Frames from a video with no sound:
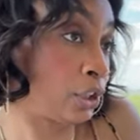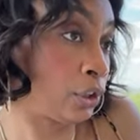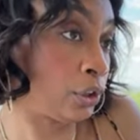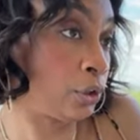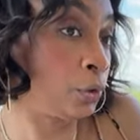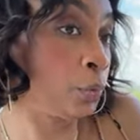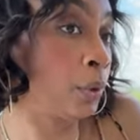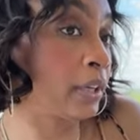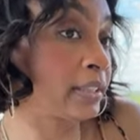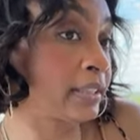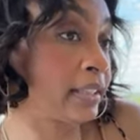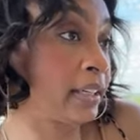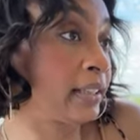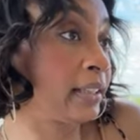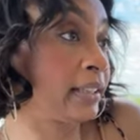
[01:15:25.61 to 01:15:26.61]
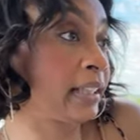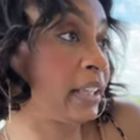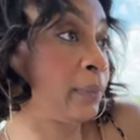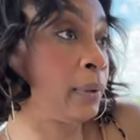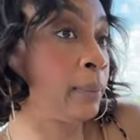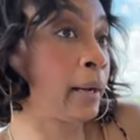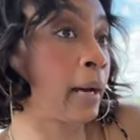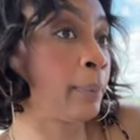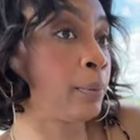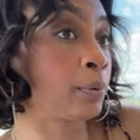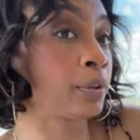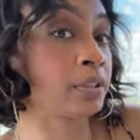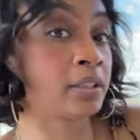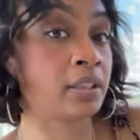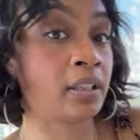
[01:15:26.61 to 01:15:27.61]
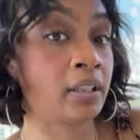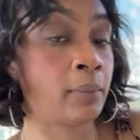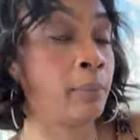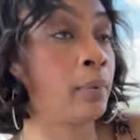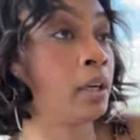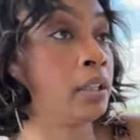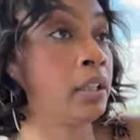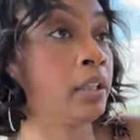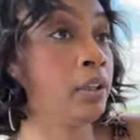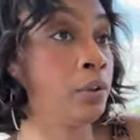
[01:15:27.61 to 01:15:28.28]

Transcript: you wasn't gonna give me my portion of the money.